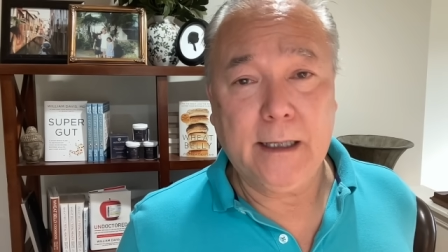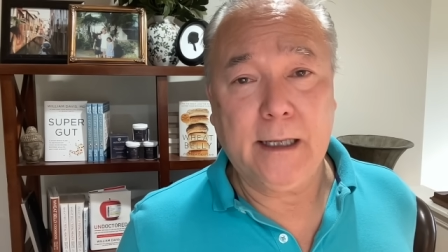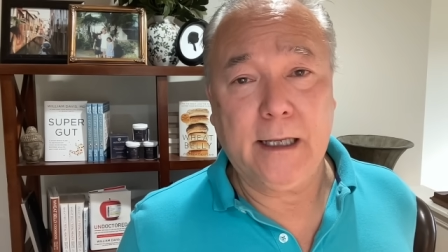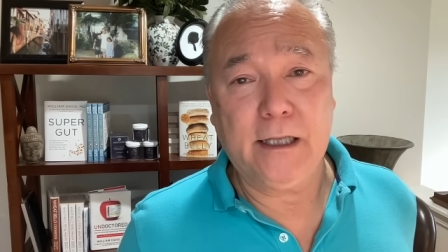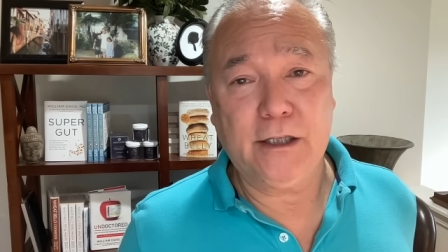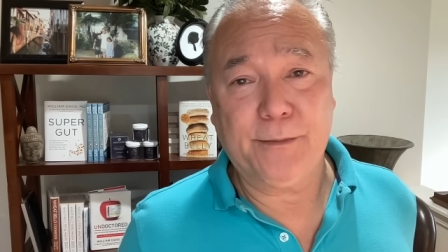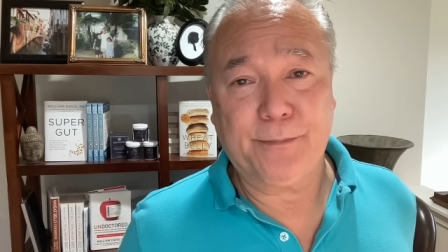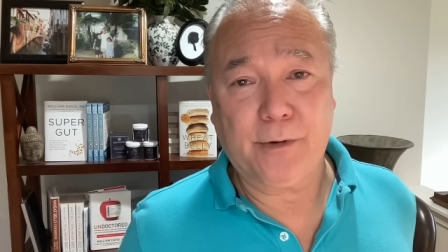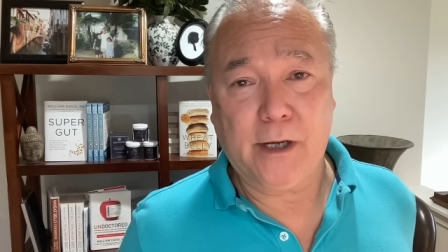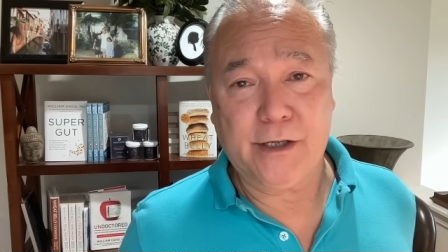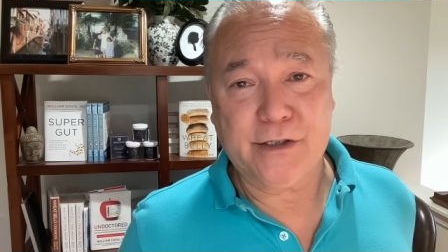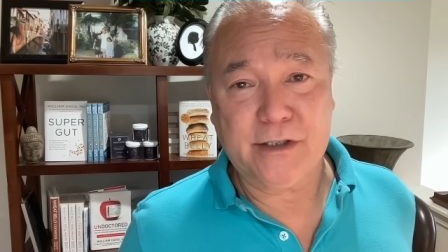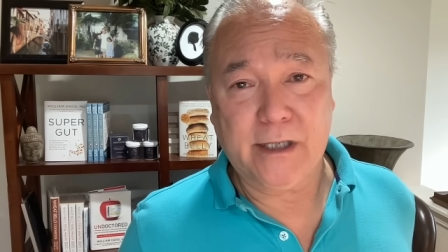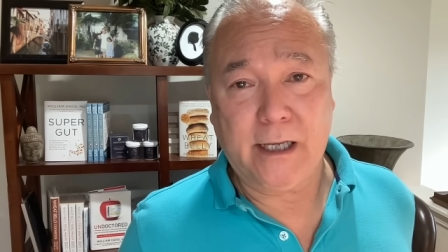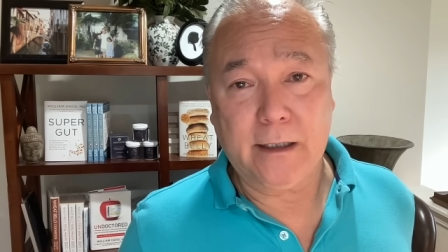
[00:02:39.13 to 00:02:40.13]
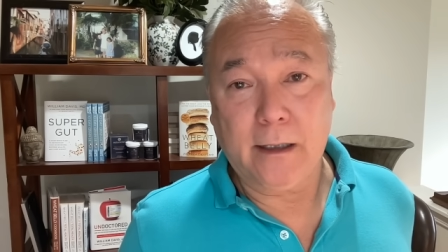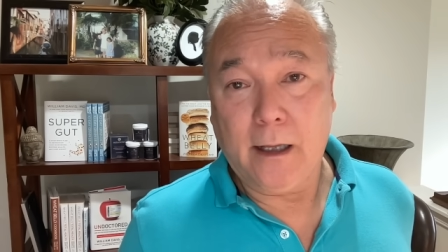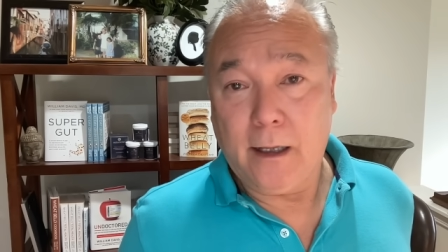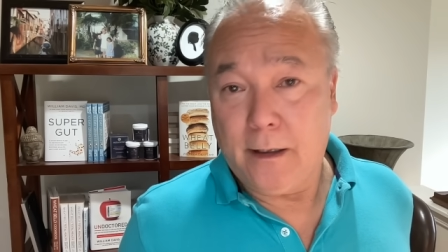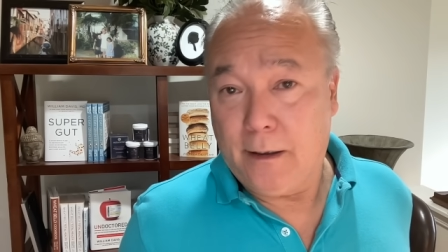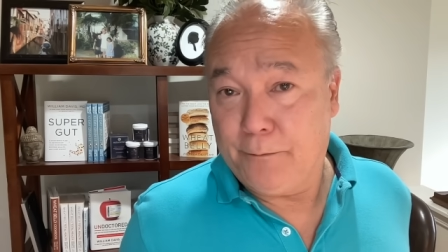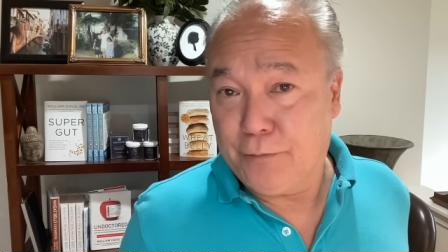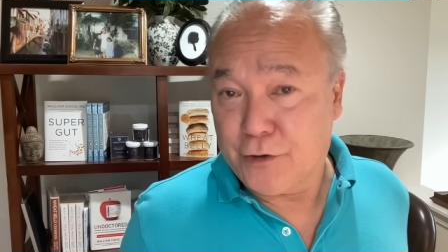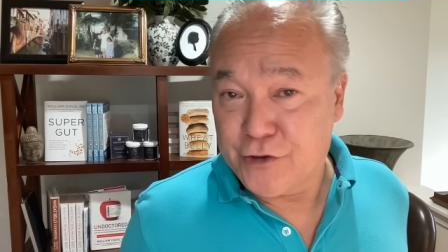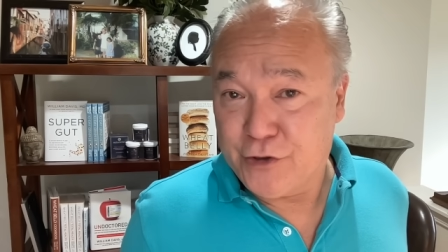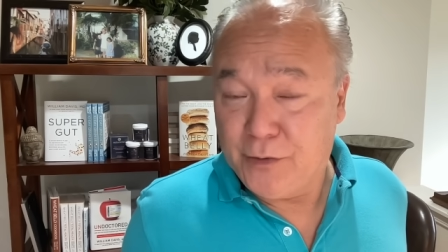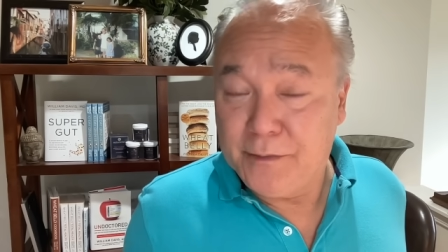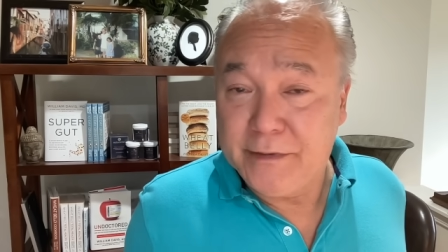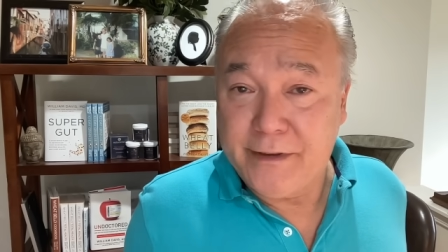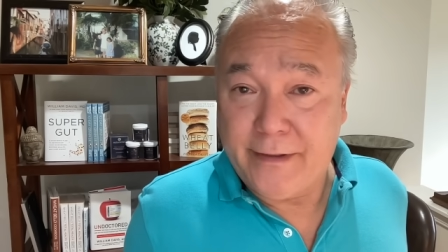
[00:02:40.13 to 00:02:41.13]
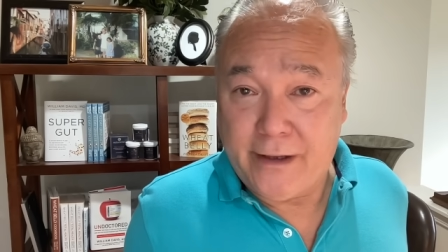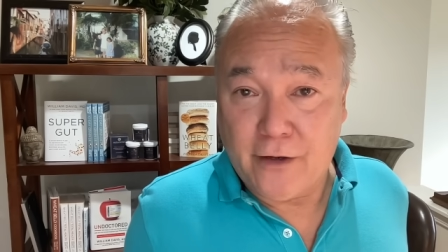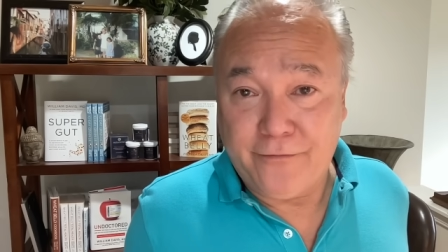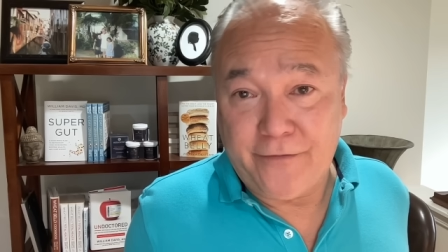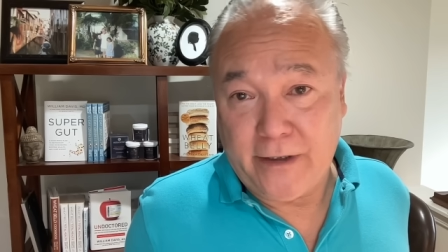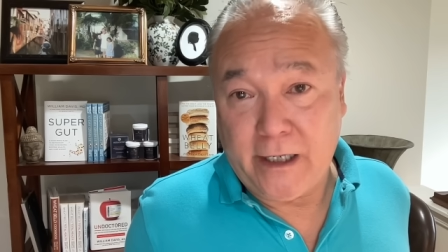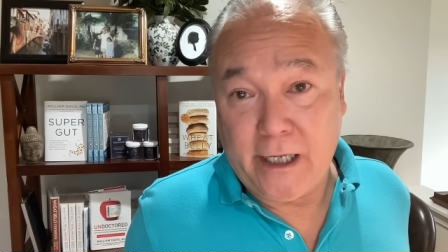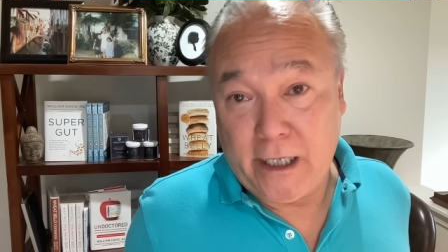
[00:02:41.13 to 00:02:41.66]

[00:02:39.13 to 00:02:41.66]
in the prostate, presumably there via